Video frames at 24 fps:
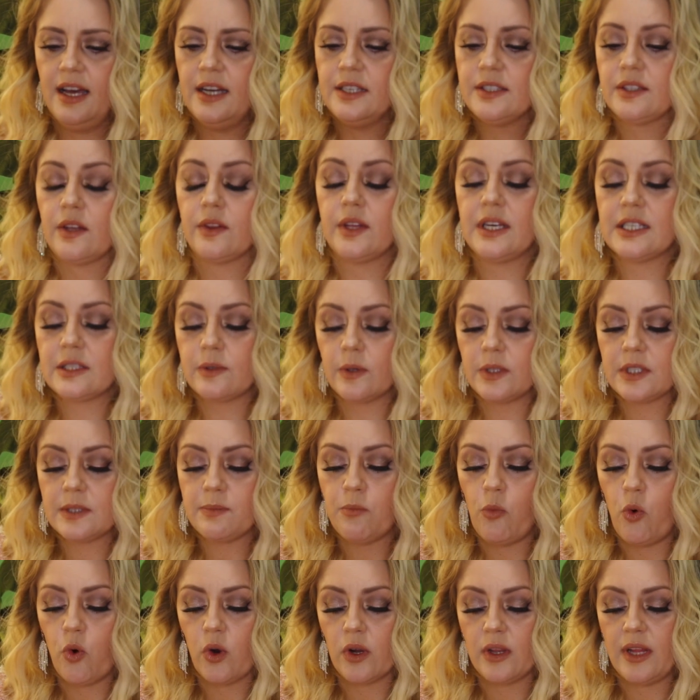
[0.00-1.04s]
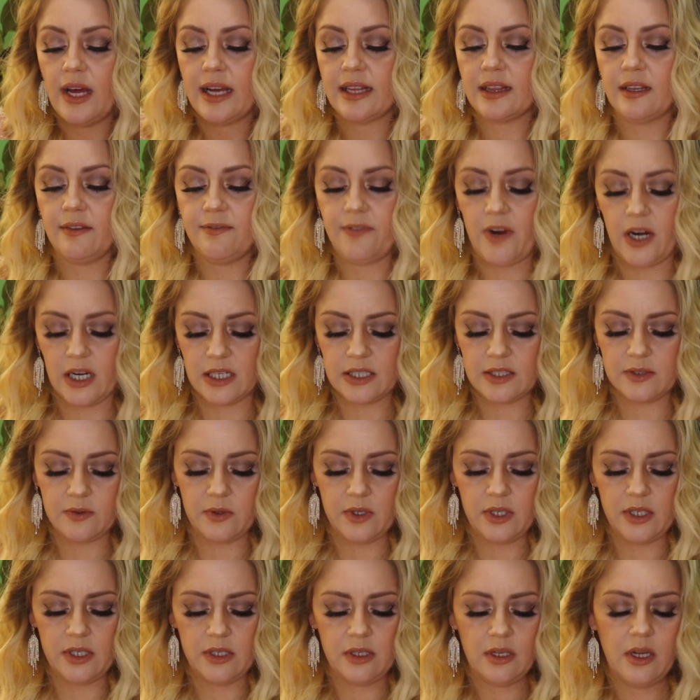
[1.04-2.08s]
so this one's more like the first
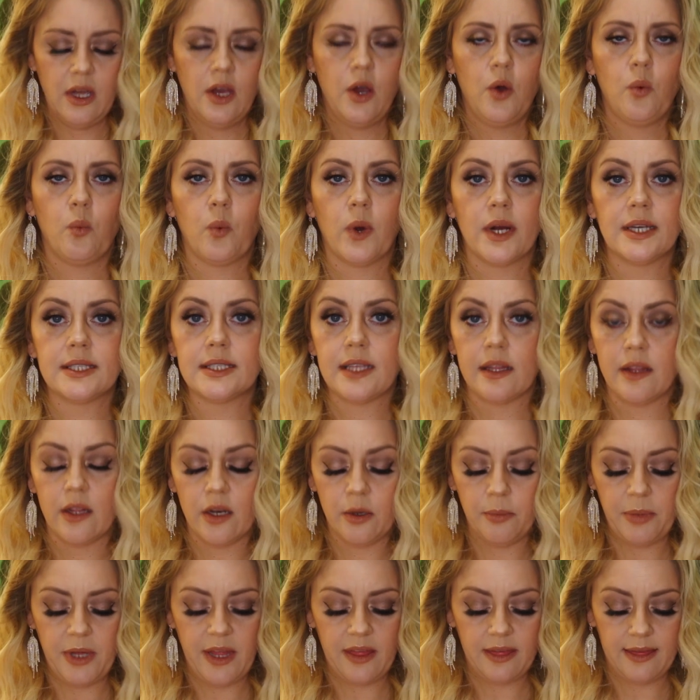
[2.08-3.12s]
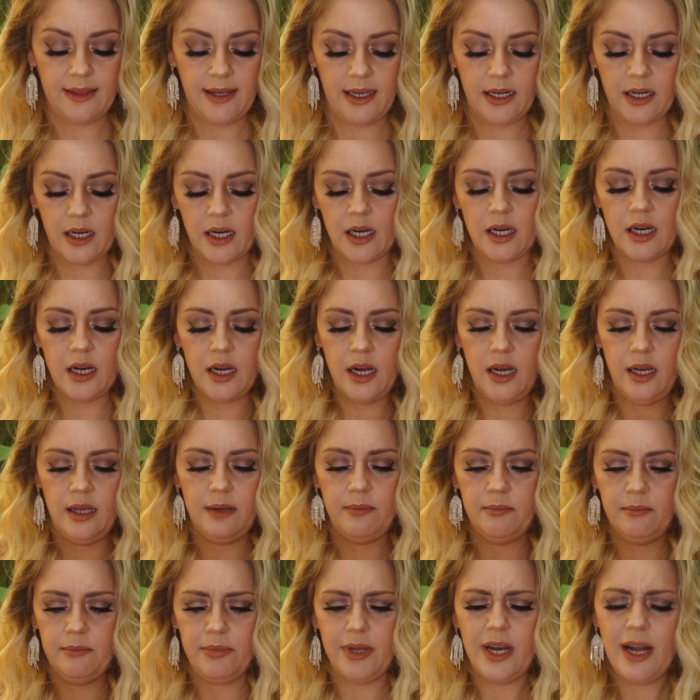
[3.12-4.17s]
one where it's a little bit thinner,
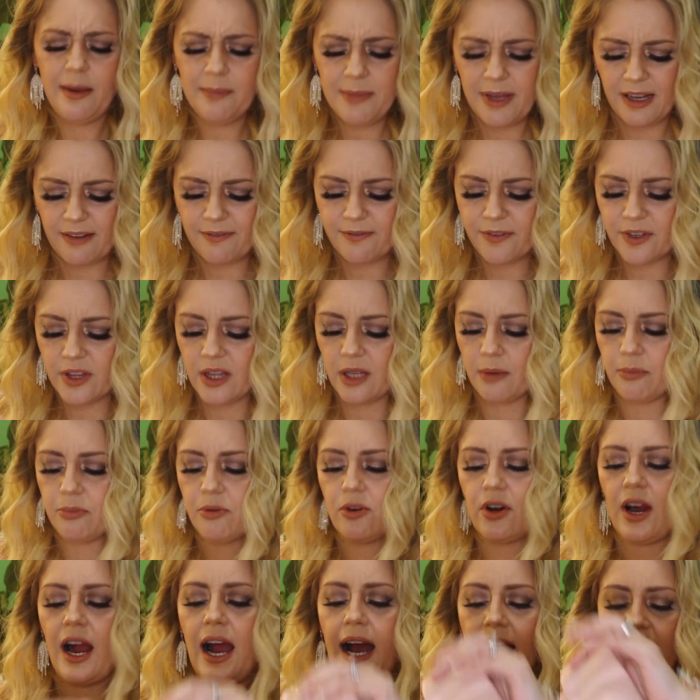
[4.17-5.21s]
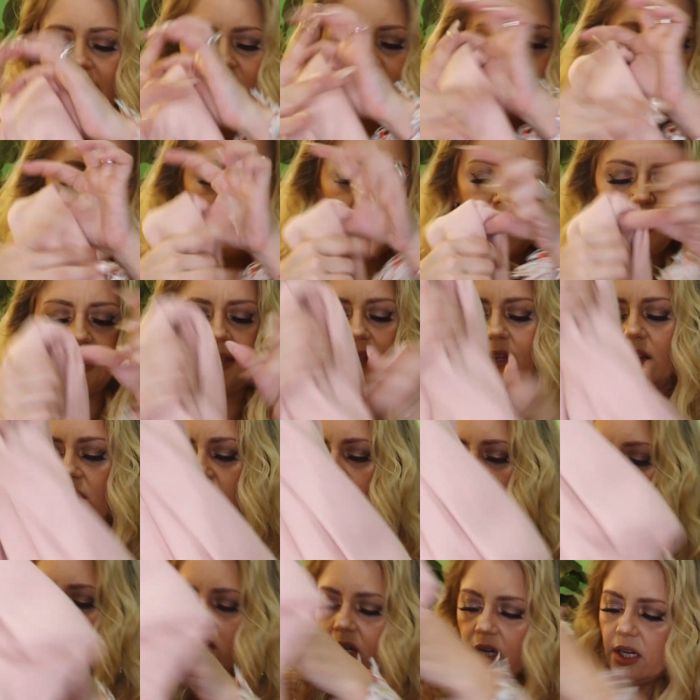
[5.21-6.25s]
but I mean, for the price, you get the
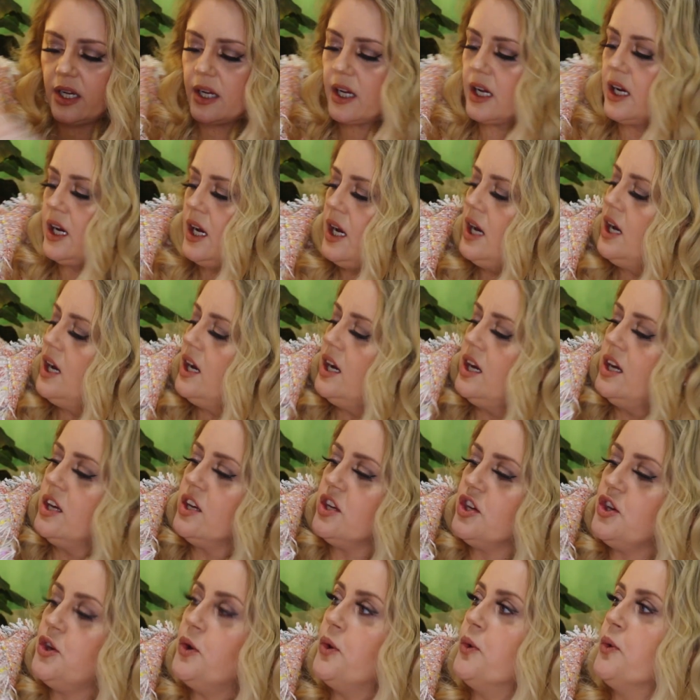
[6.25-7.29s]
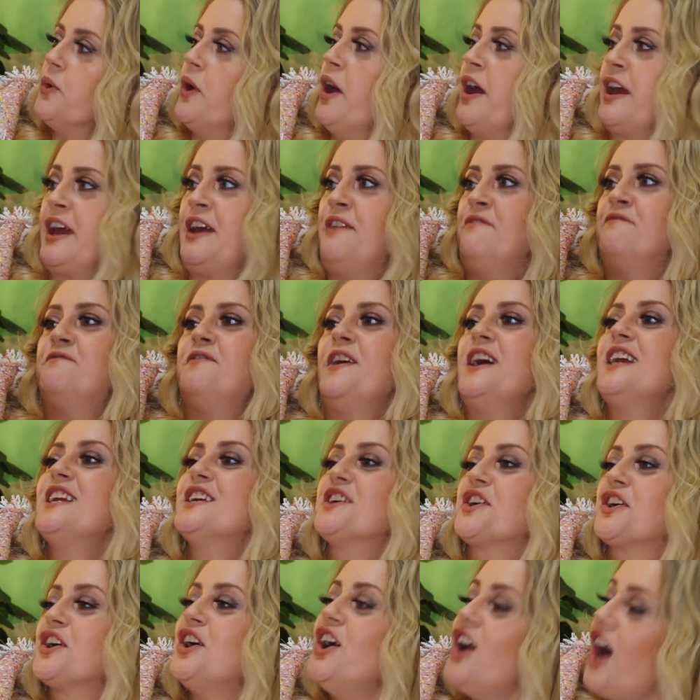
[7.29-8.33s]
look, it can fit in
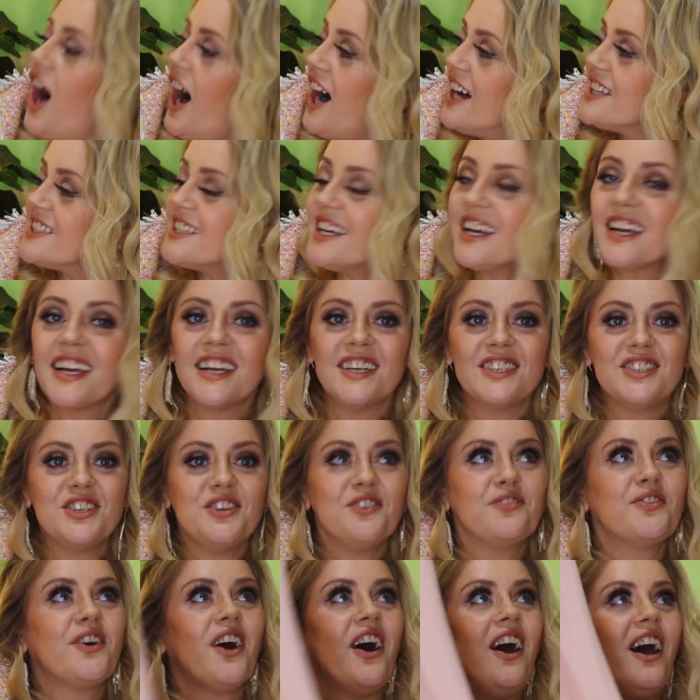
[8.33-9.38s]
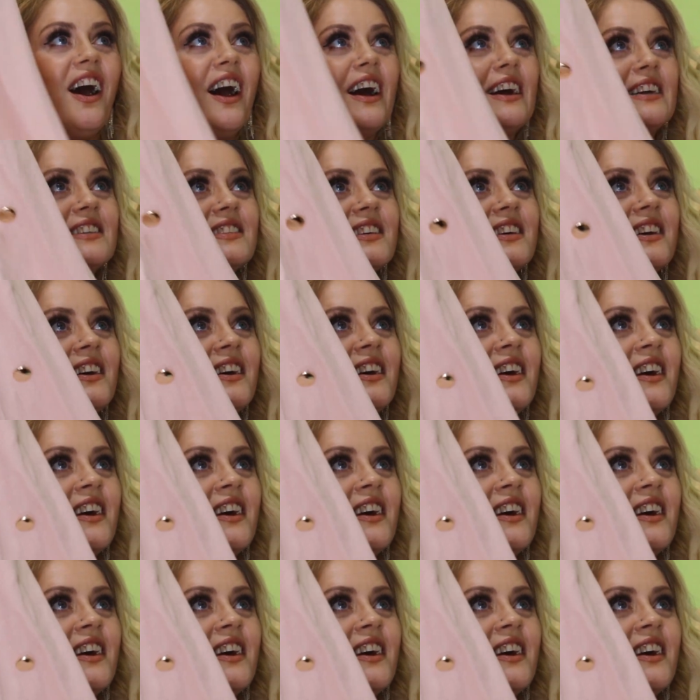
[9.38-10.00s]
your closet because you've got